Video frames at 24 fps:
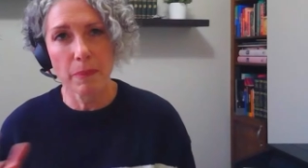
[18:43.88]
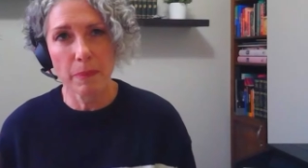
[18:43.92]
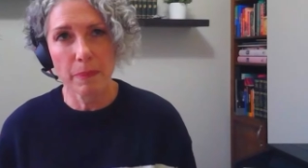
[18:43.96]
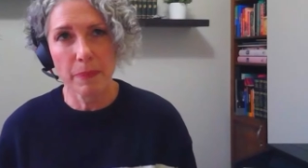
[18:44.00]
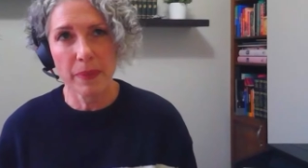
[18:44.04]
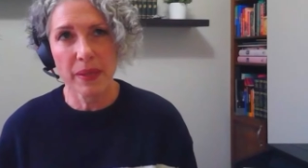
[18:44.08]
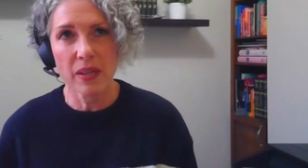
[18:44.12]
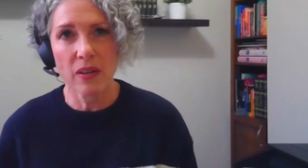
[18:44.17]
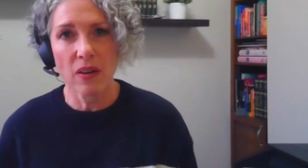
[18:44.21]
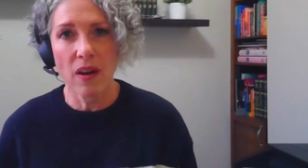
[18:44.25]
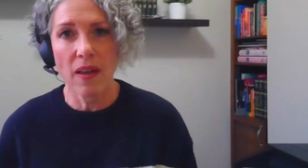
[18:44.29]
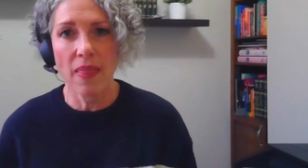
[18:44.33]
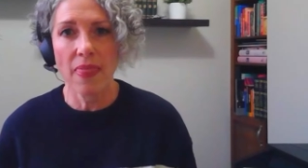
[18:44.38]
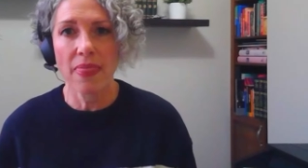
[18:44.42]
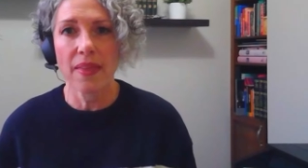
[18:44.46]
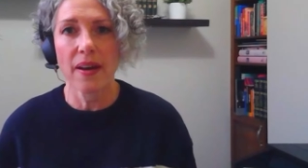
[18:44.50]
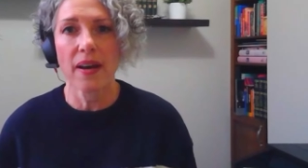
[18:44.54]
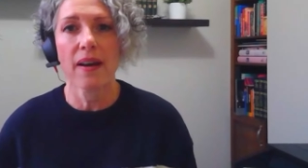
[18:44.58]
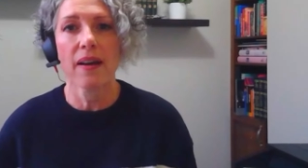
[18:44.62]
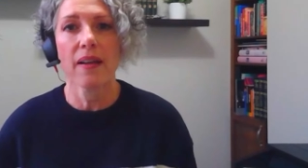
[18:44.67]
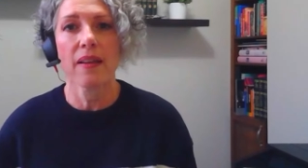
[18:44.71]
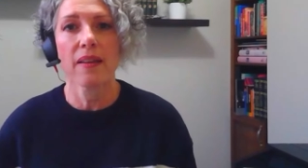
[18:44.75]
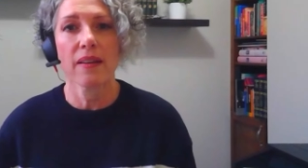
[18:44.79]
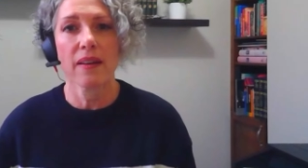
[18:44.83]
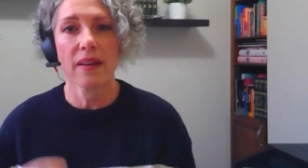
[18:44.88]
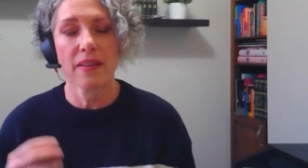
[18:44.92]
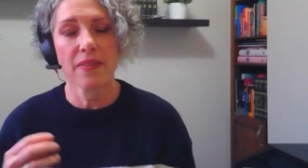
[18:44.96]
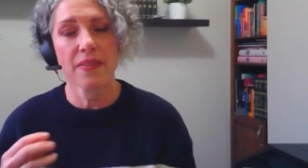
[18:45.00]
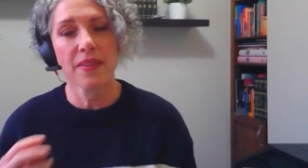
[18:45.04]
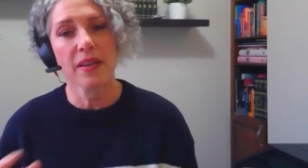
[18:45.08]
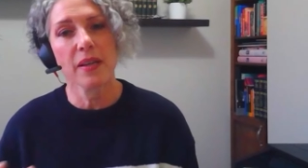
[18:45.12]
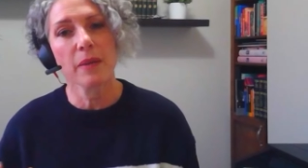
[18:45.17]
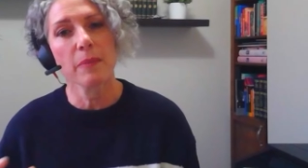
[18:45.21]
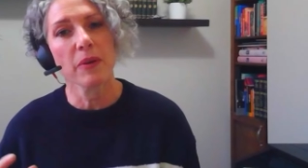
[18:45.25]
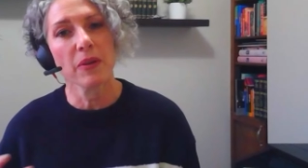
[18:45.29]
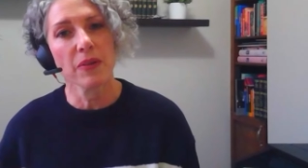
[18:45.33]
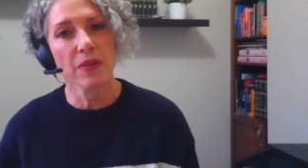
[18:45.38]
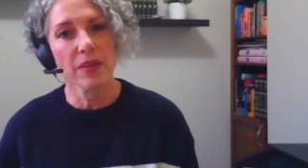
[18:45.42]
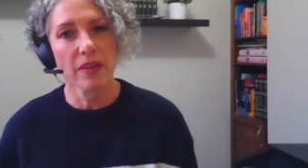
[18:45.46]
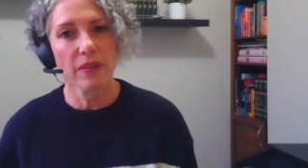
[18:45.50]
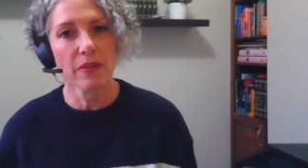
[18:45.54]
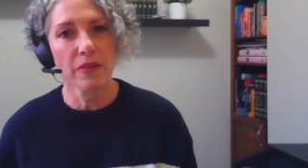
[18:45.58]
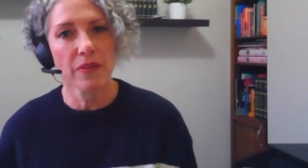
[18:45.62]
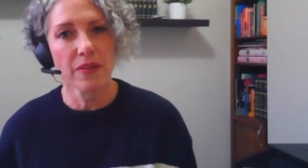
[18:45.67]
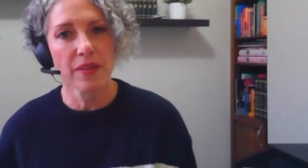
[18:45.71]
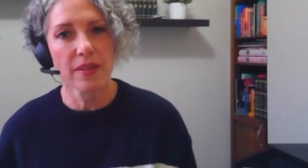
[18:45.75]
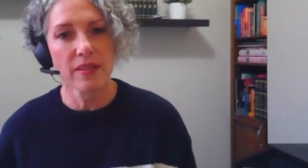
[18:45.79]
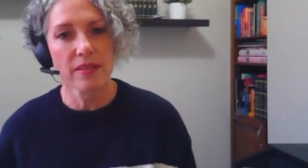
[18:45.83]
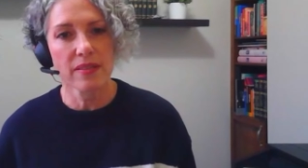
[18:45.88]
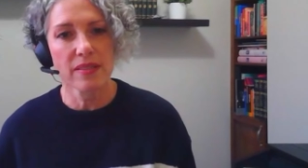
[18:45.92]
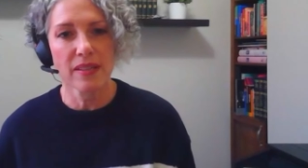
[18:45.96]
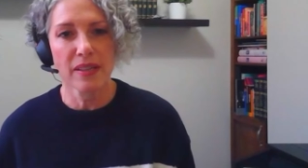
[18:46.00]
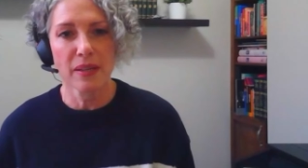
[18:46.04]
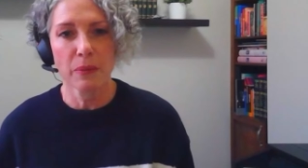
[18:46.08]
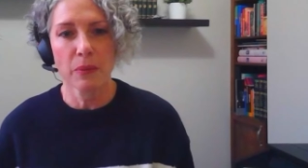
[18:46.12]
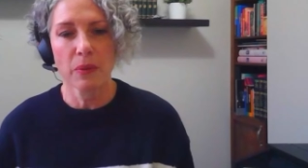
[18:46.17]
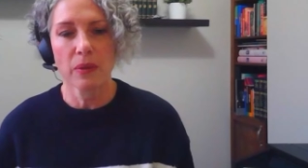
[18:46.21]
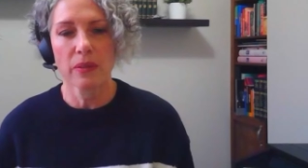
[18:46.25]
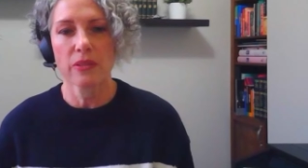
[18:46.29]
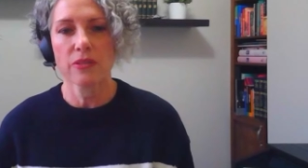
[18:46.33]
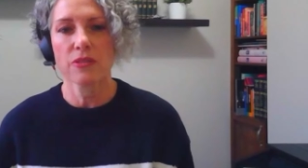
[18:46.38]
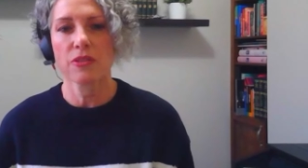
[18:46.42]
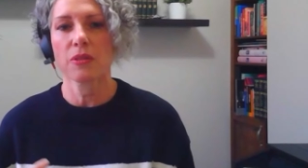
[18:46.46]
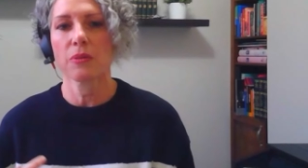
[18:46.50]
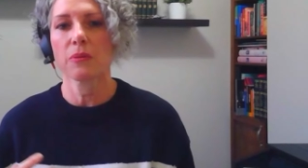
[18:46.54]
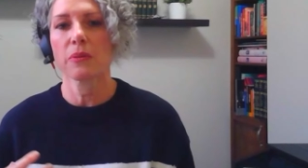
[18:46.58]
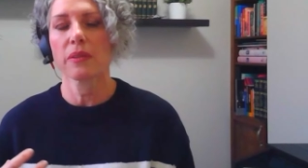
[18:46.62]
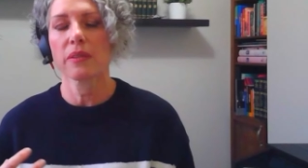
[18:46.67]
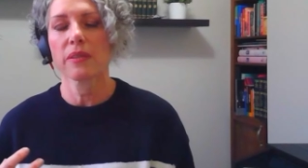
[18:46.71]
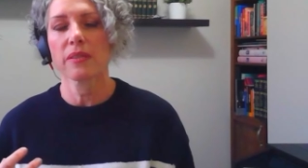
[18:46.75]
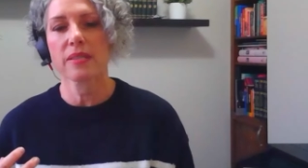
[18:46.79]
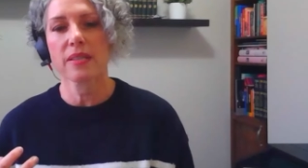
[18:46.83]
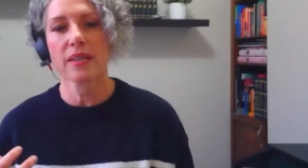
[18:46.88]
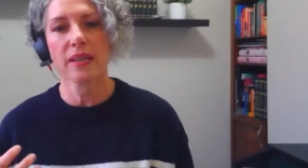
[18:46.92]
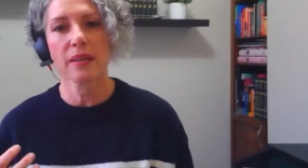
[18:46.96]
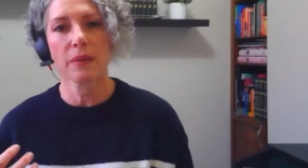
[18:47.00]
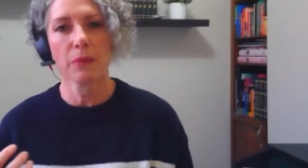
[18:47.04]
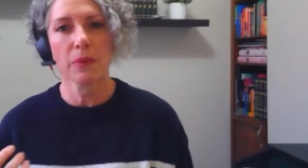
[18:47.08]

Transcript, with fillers: Beyond that, I think about the other things that I want to do in a day,